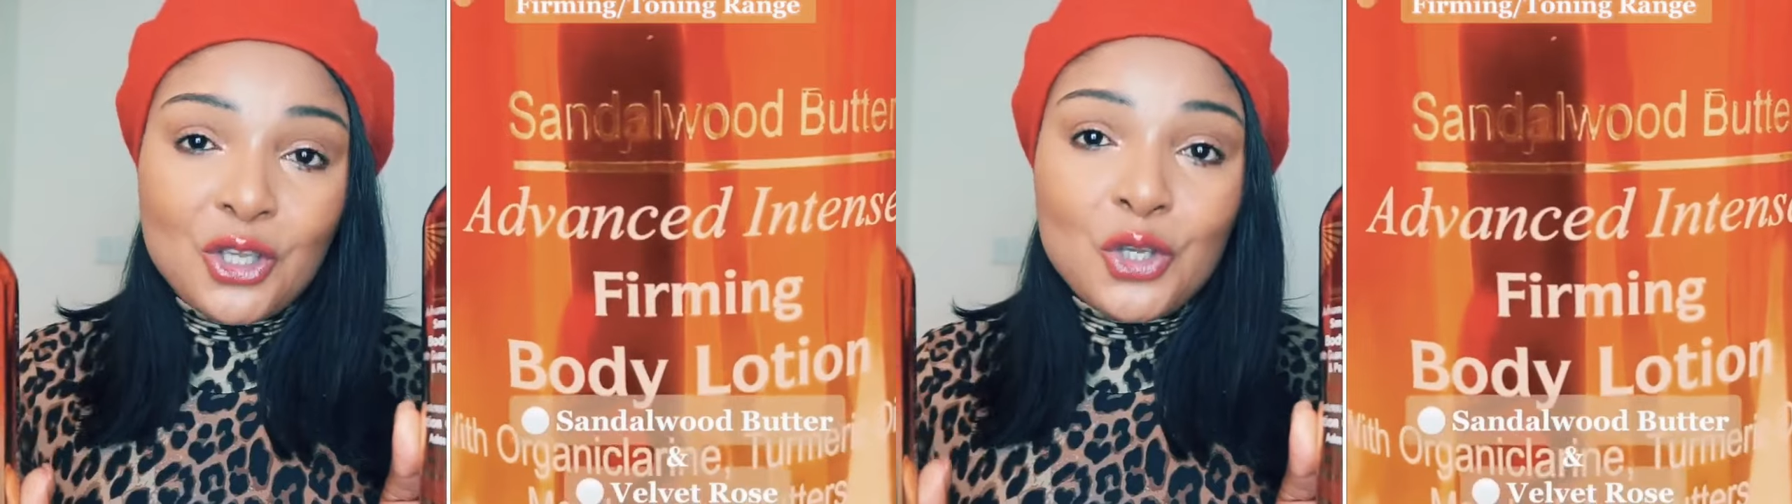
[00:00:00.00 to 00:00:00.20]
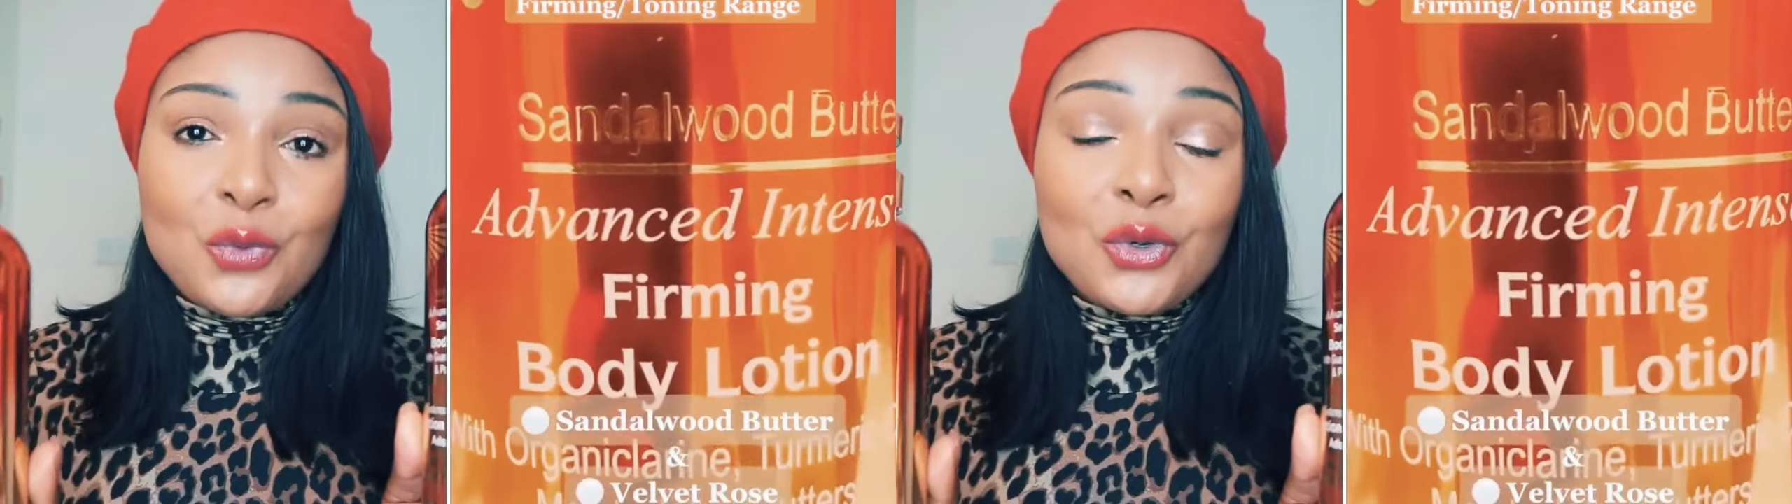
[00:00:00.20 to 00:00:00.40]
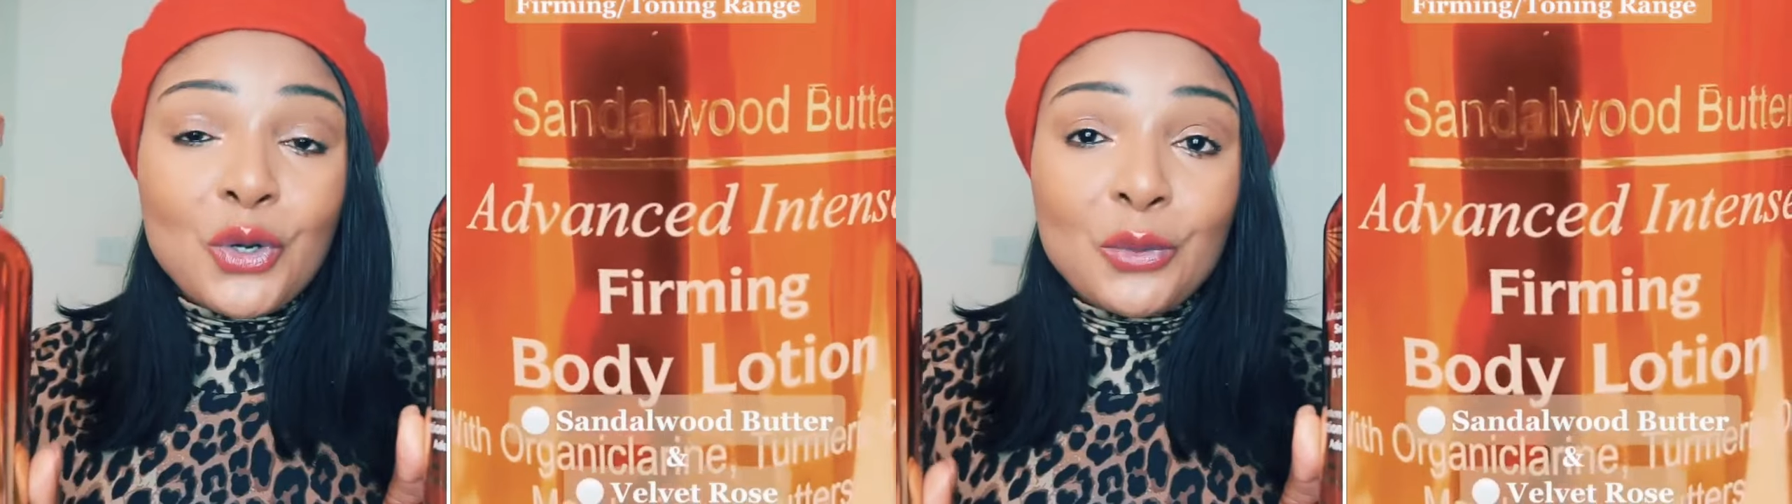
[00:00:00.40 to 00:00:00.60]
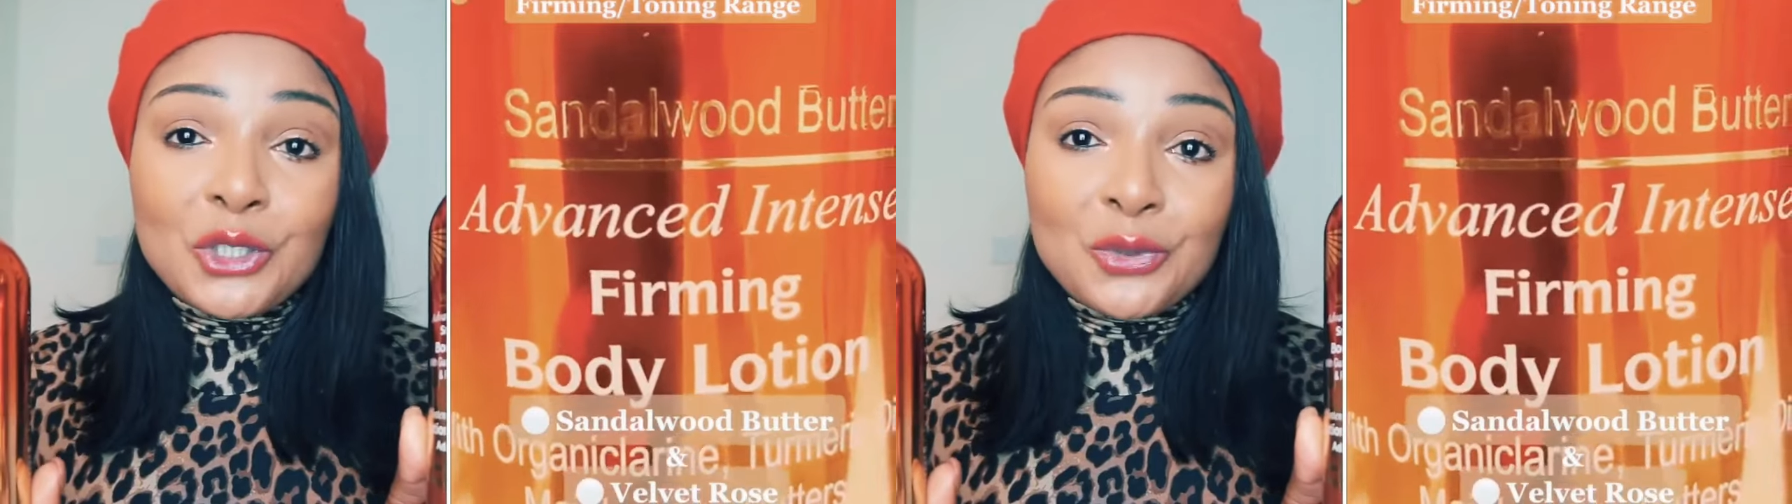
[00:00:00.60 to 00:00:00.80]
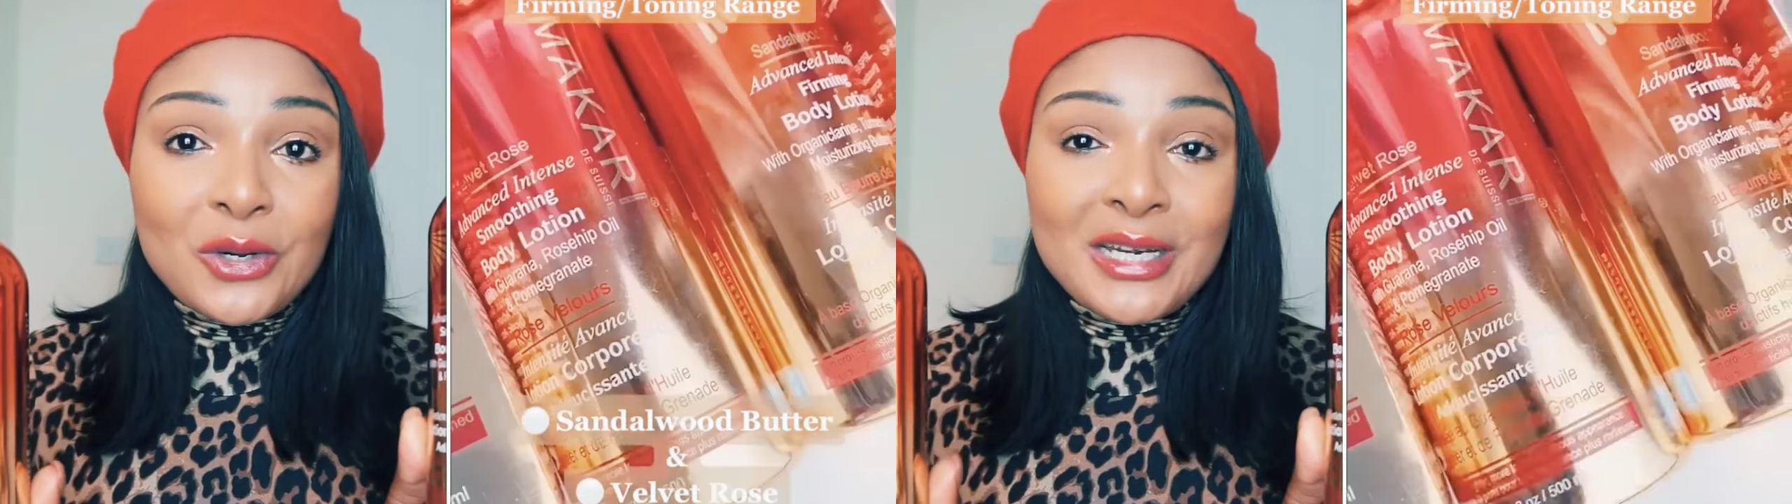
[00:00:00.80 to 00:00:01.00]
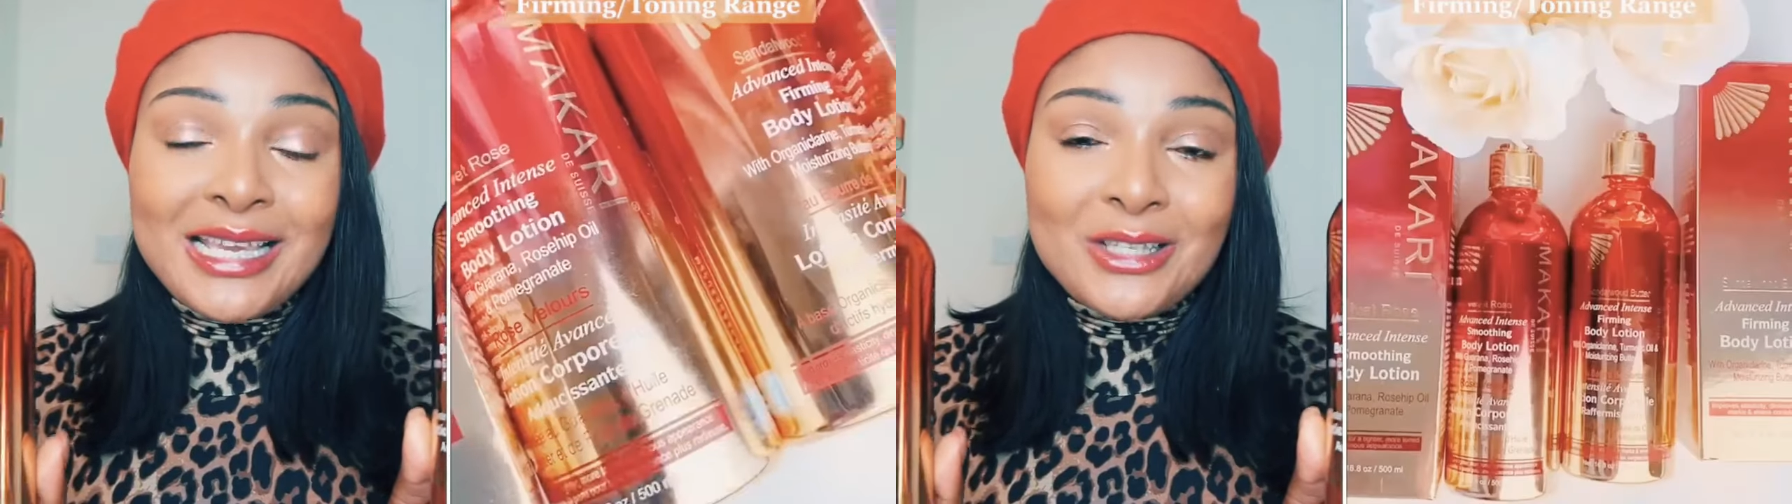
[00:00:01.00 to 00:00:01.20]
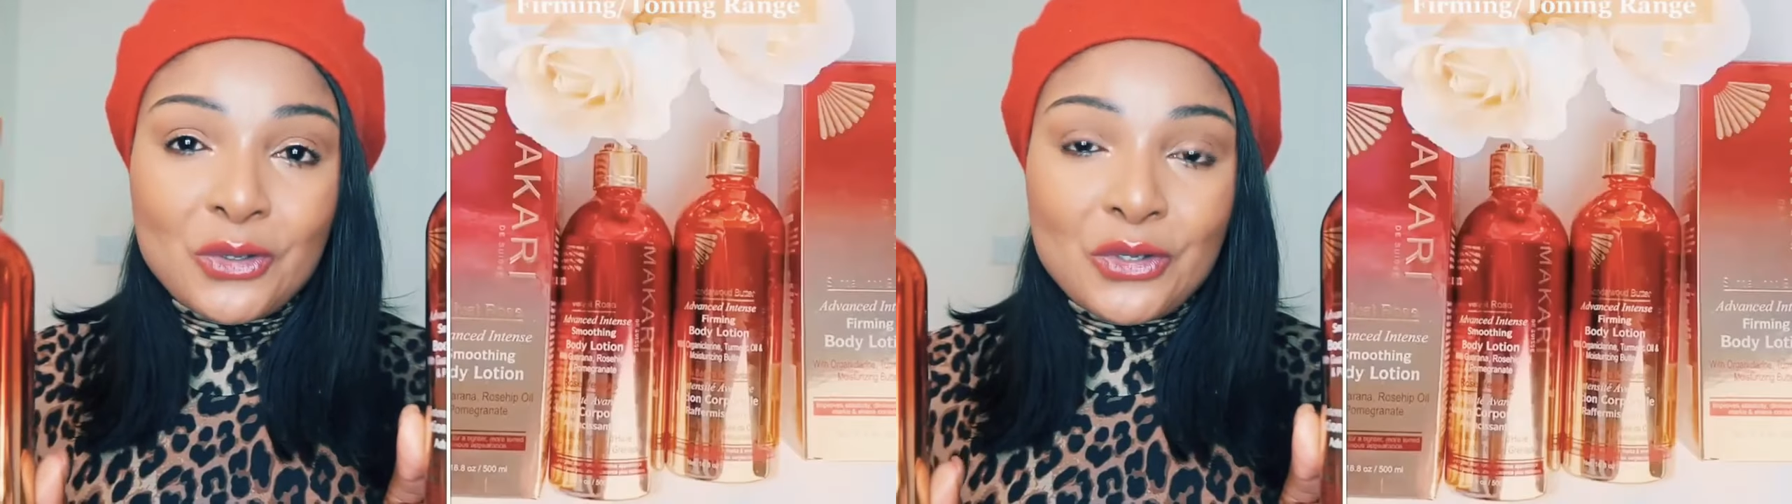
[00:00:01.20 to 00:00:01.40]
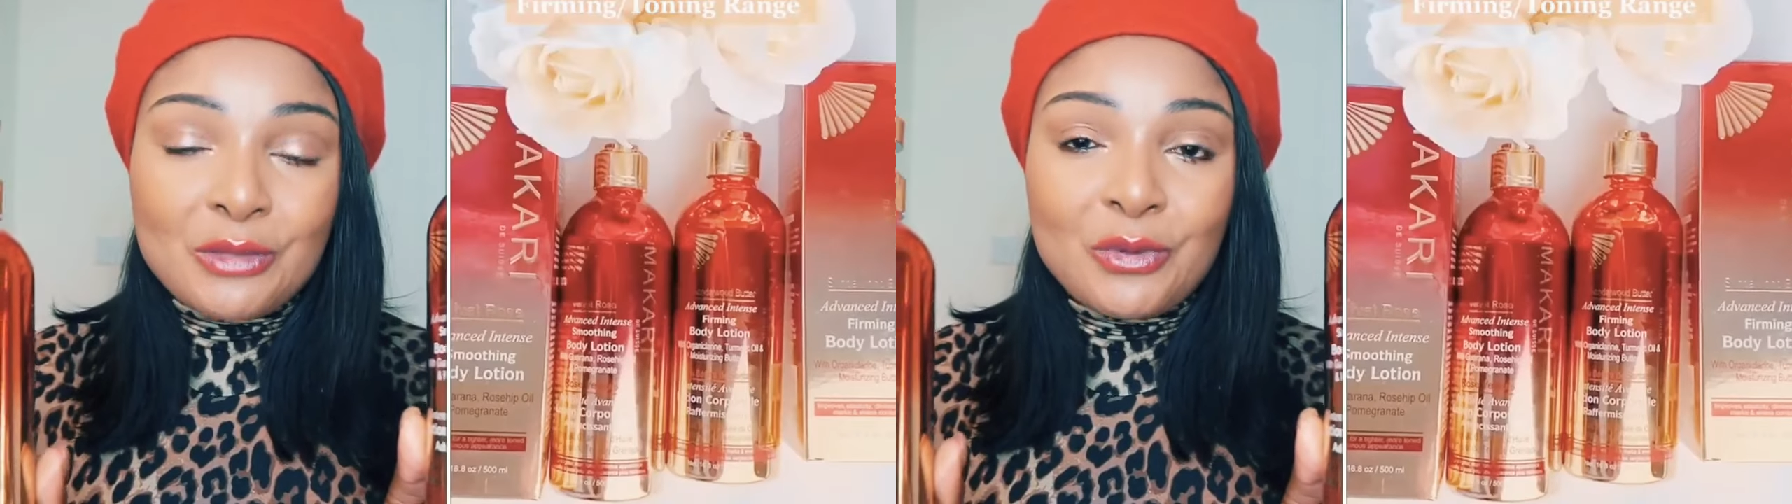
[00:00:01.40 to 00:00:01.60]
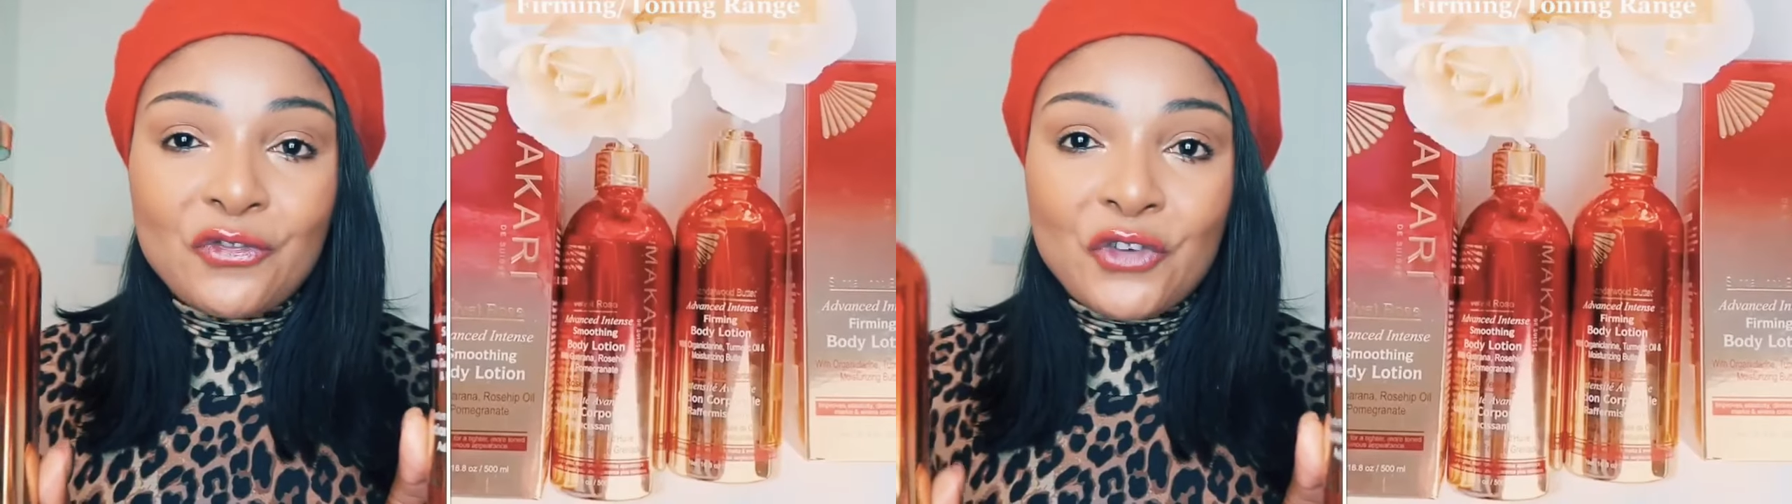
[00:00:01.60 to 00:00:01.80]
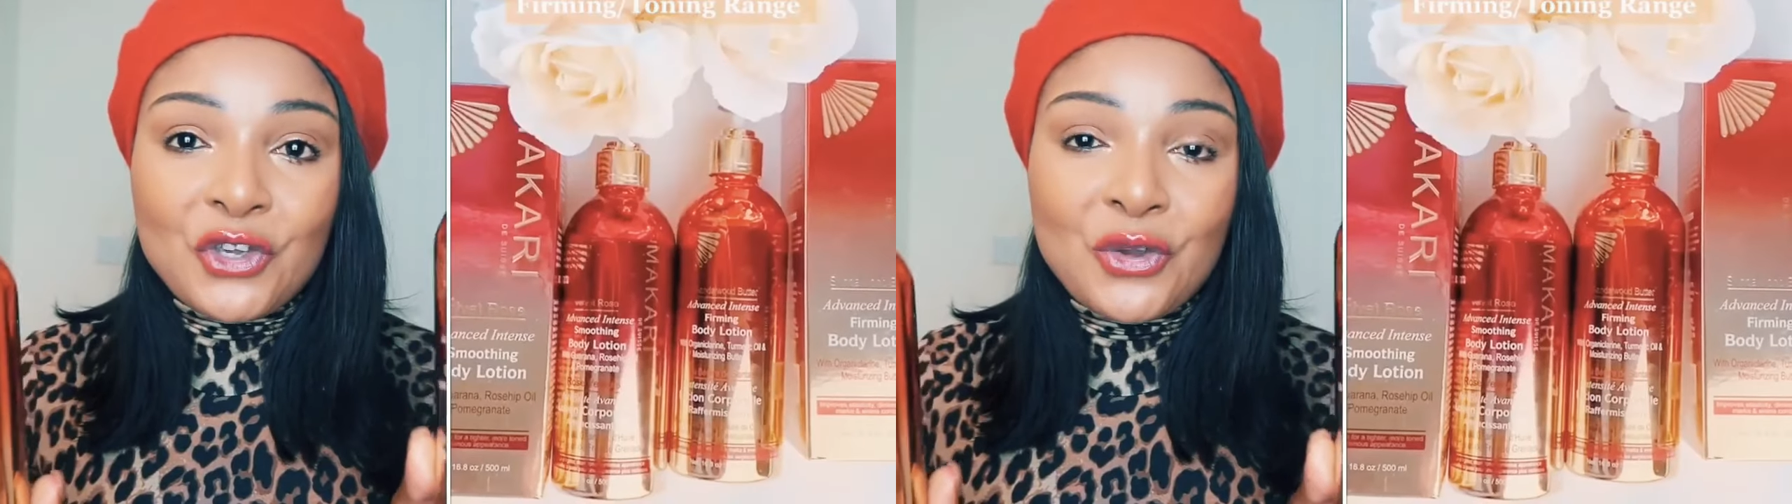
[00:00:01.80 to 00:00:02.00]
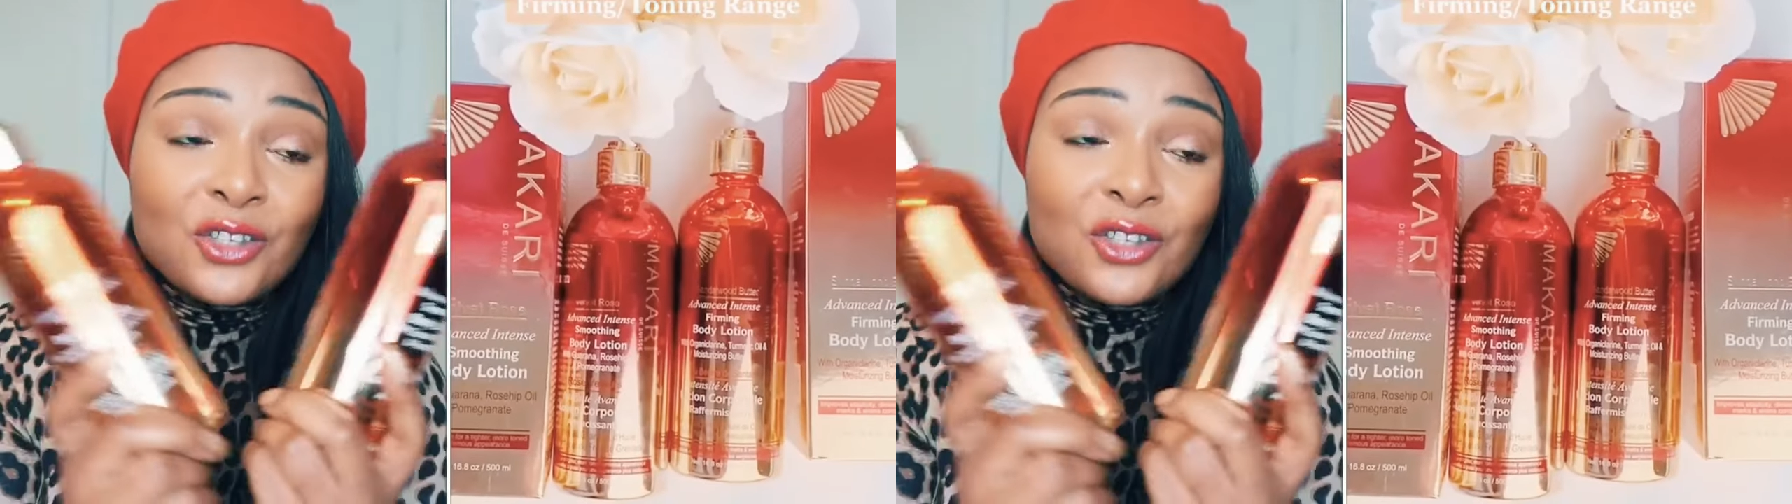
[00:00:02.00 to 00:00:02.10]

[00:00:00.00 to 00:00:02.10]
you will know which one is suitable for you.